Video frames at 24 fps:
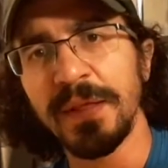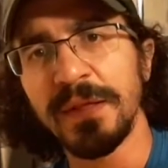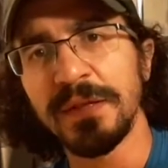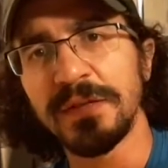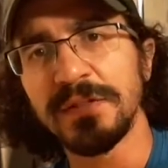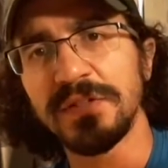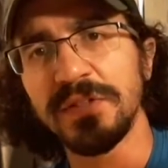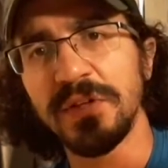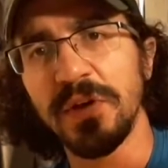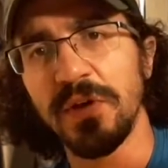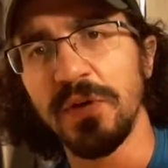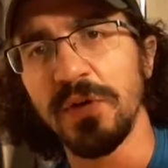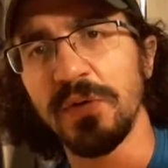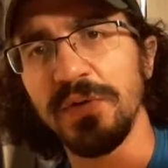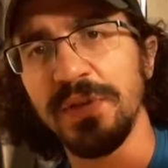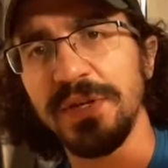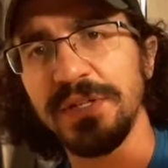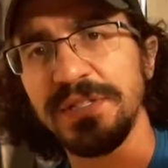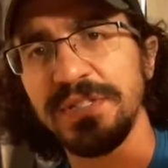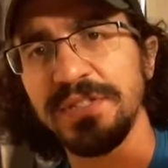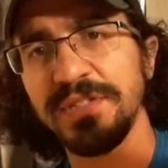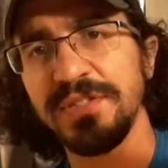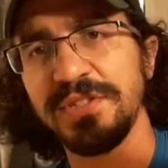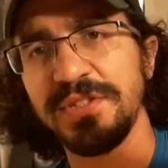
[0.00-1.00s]
So
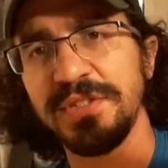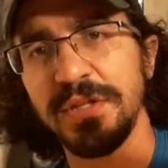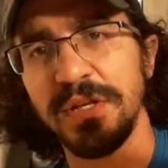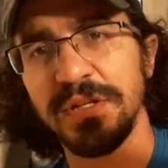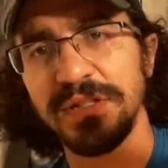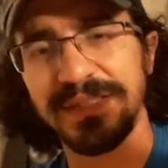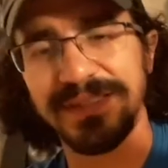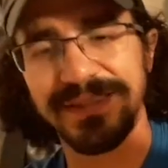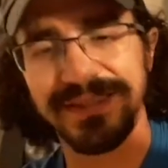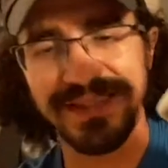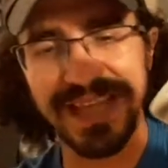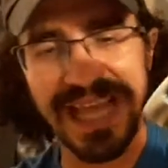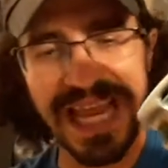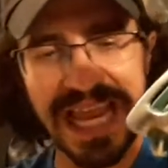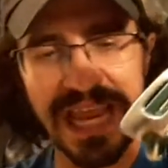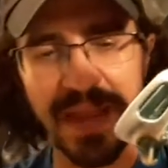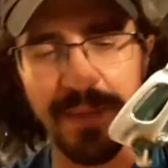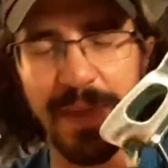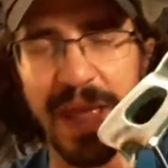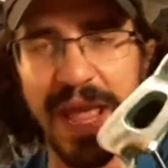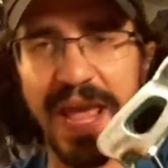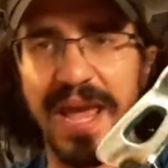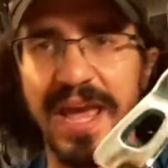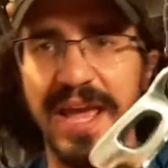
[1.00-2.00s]
this is
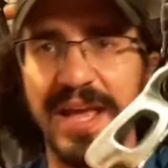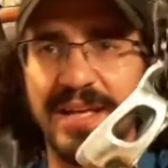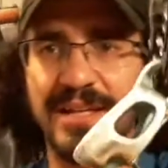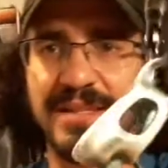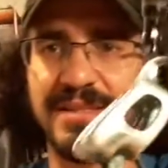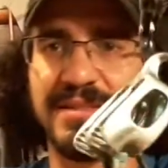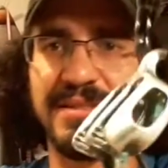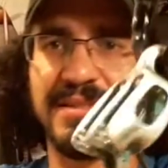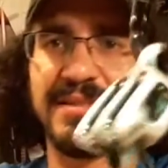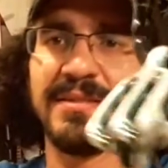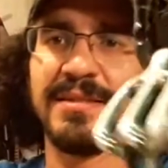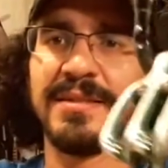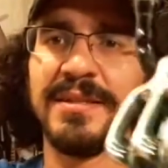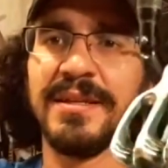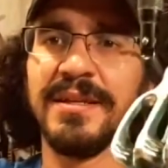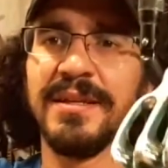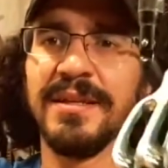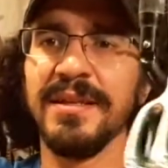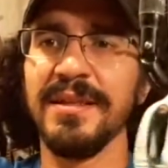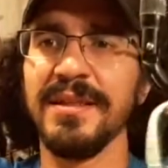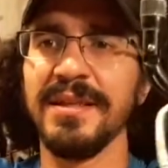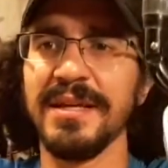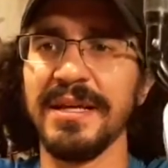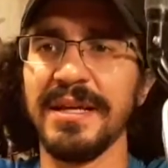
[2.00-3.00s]
same as
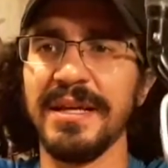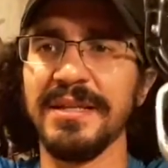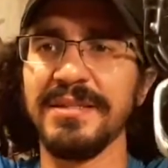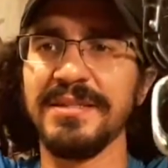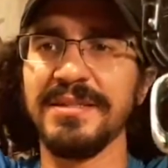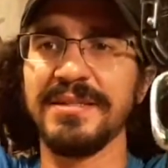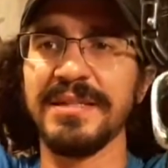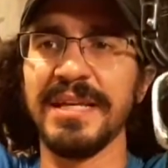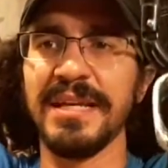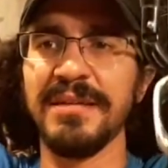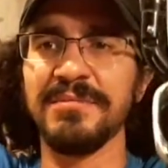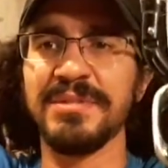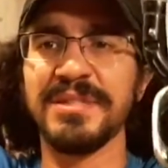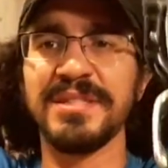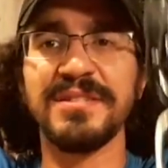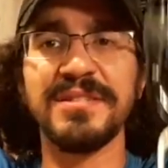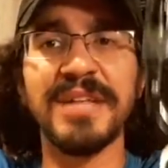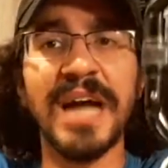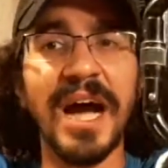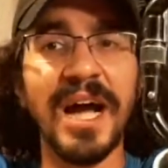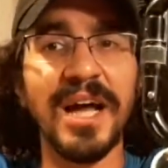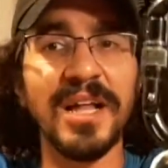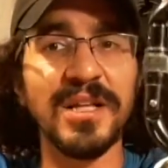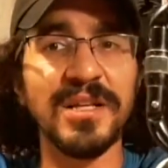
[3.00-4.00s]
this, same
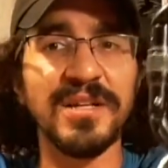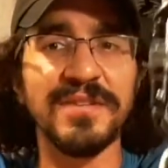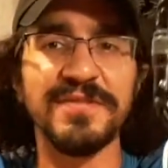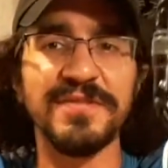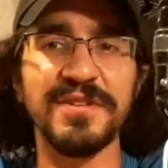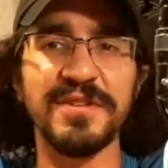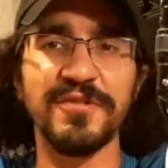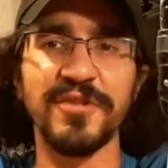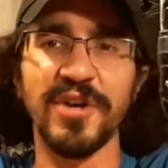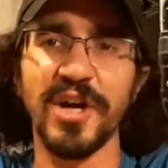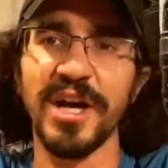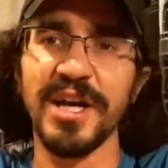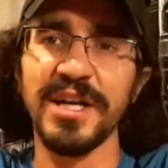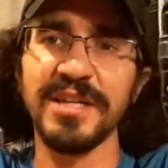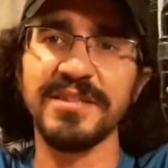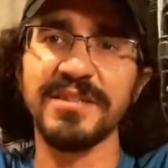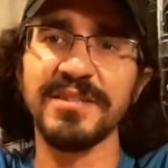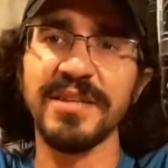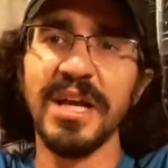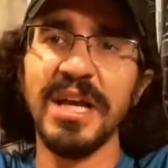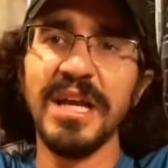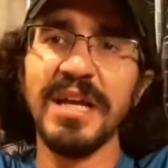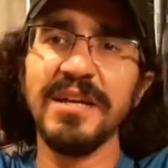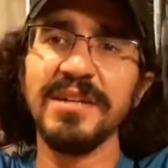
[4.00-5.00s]
style of device.
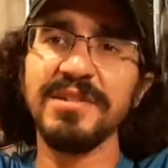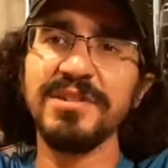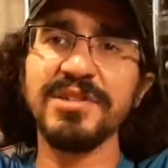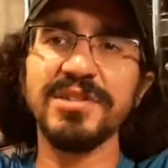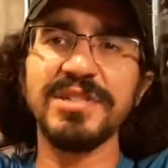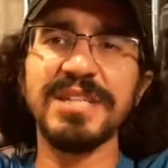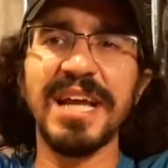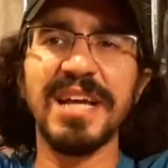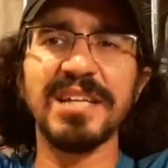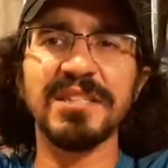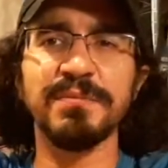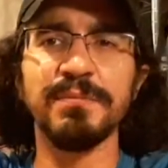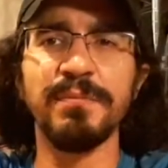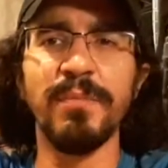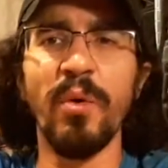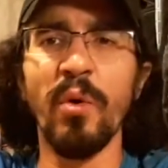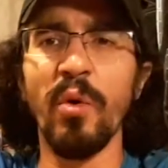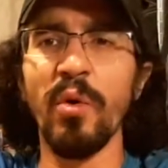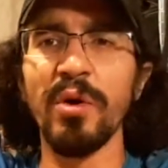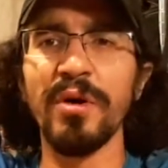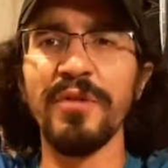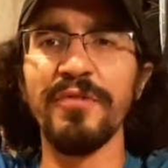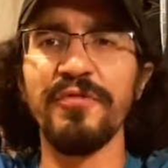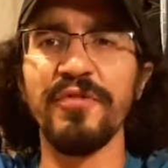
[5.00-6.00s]
It just has
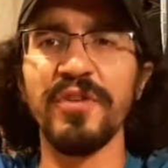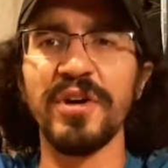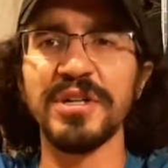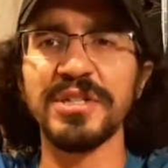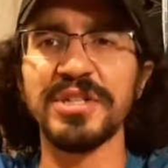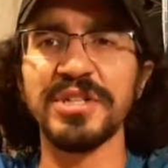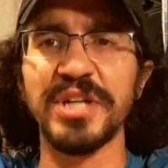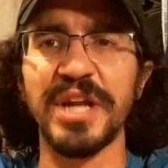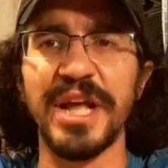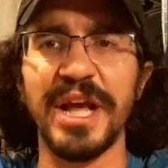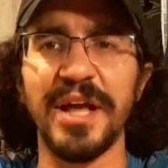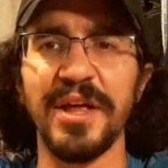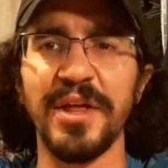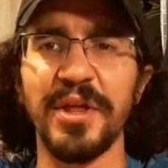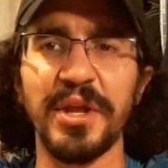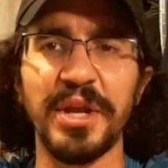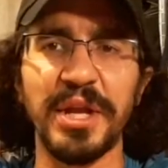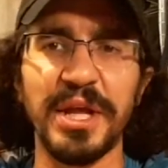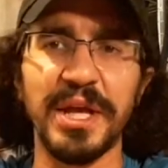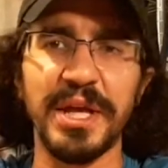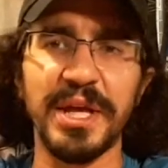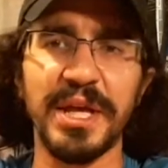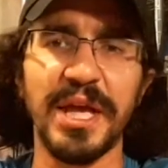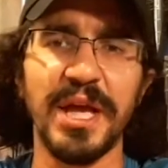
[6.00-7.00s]
more
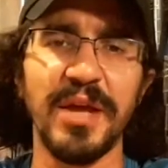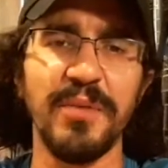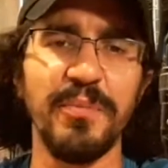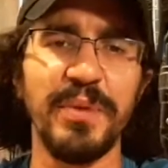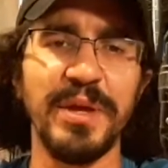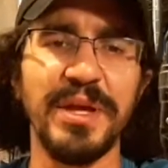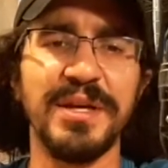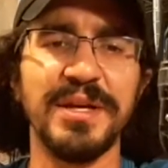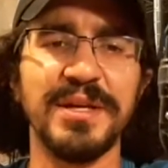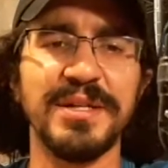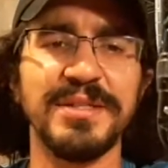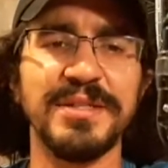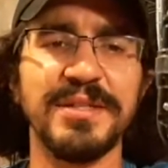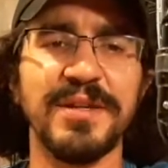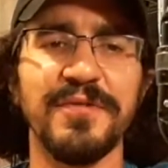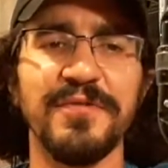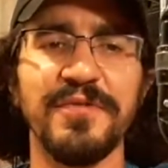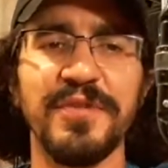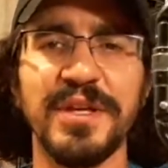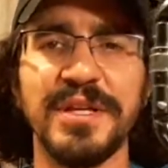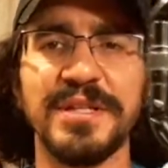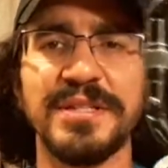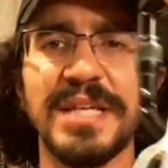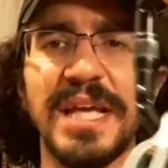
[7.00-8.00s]
functionality, again, because of
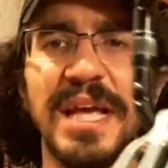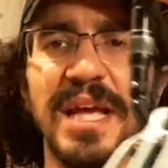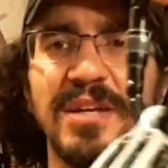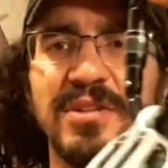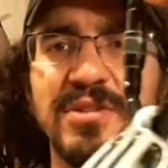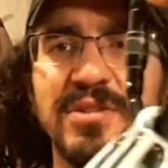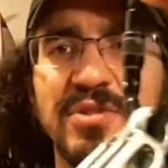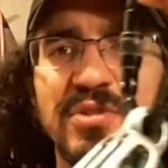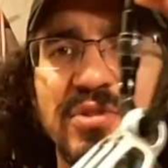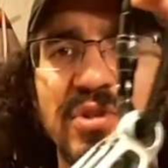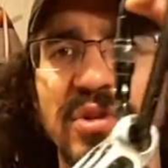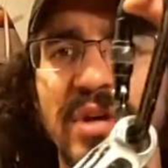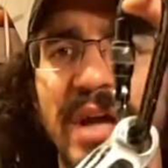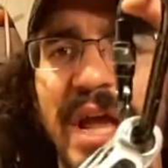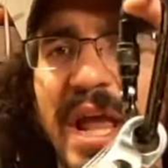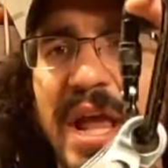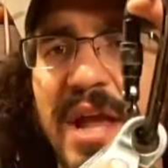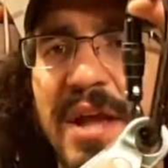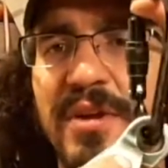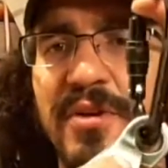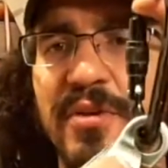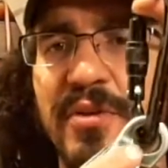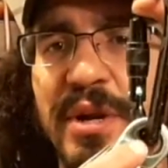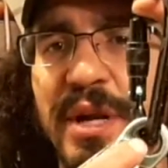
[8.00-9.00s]
this extra
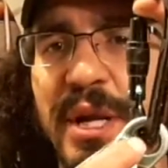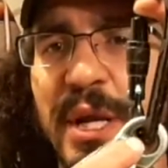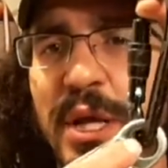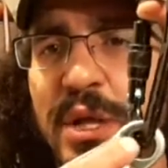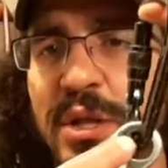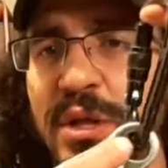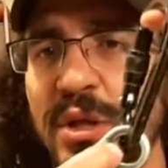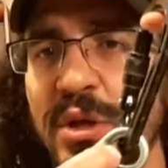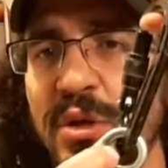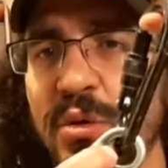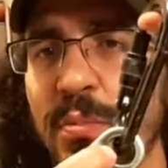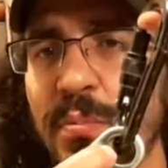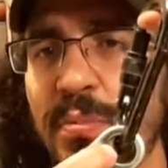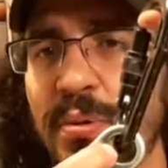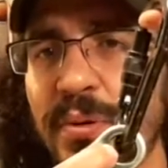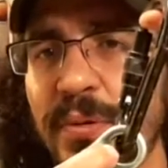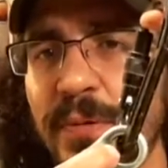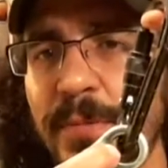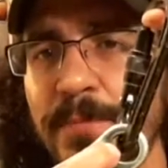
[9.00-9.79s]
anchoring loop.